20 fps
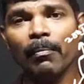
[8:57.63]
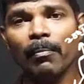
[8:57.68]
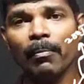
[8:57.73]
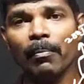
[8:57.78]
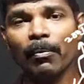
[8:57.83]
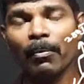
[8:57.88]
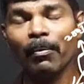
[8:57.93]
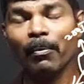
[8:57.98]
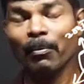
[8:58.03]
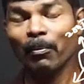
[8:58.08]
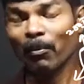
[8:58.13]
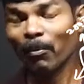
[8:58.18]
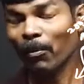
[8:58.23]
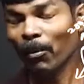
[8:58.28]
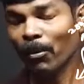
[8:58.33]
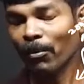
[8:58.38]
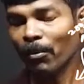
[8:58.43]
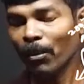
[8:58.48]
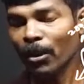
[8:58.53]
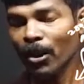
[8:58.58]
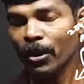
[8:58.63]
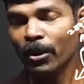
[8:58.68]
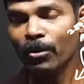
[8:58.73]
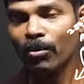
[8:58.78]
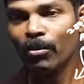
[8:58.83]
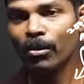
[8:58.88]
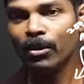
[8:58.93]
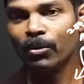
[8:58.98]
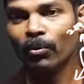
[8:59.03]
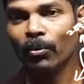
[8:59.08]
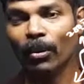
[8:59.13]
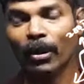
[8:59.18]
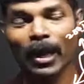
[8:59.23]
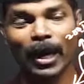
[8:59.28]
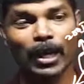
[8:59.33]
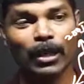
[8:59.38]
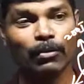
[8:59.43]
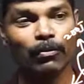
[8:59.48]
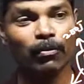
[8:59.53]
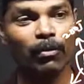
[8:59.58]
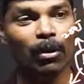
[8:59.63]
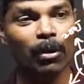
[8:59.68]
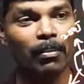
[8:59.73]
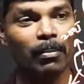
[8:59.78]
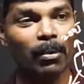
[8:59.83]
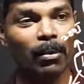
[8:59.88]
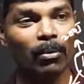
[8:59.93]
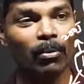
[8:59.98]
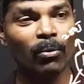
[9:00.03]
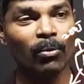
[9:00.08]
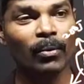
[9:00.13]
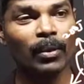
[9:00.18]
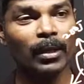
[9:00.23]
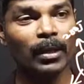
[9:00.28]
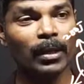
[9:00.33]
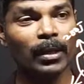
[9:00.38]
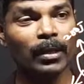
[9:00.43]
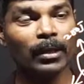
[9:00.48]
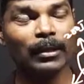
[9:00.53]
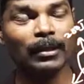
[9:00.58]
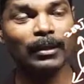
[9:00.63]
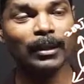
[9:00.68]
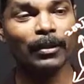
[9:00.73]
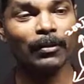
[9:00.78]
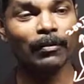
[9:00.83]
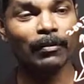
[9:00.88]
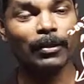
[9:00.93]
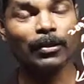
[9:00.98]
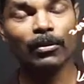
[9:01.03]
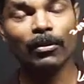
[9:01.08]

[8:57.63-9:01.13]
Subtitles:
molecules what has formed over the surface